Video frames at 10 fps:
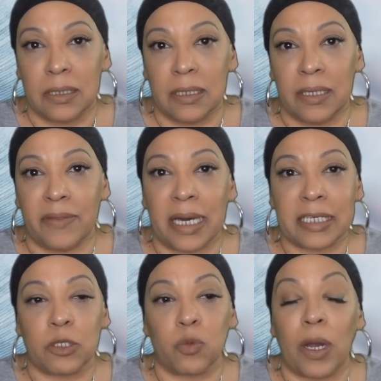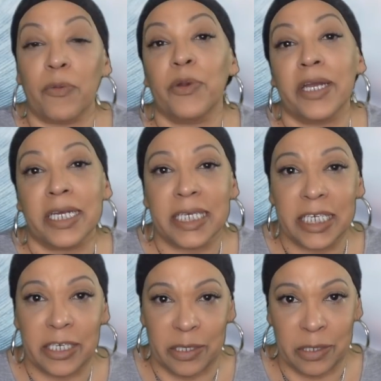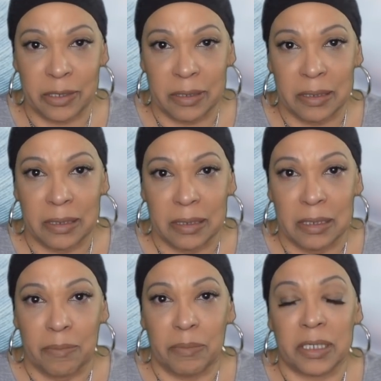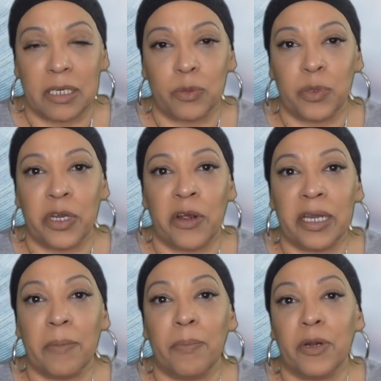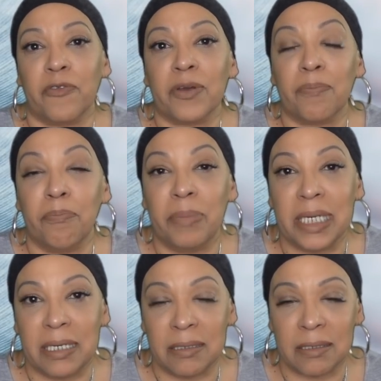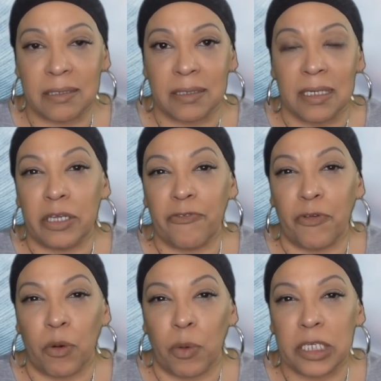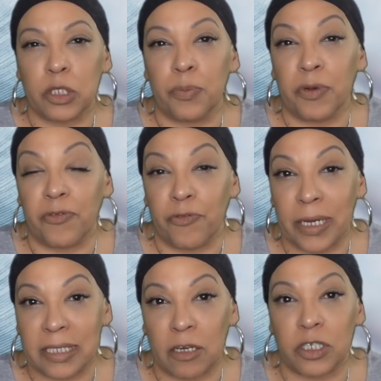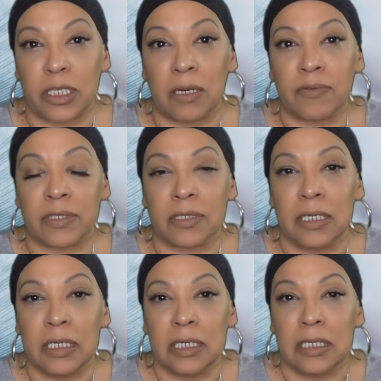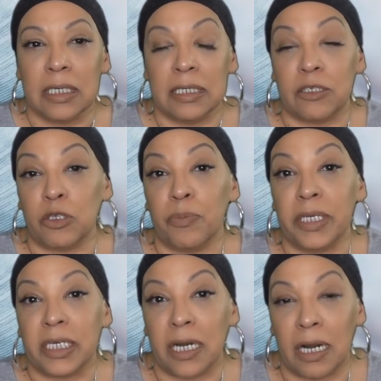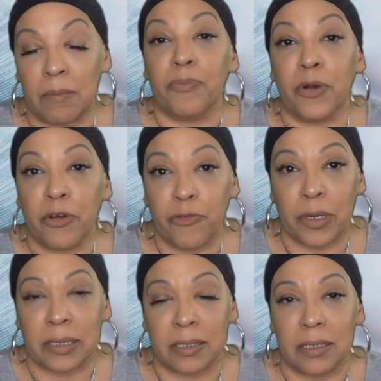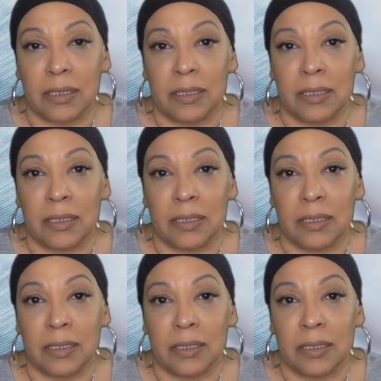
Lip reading: and that is why we are here, because we are imperfect beings looking for a way to perfect ourselves and to become perfect.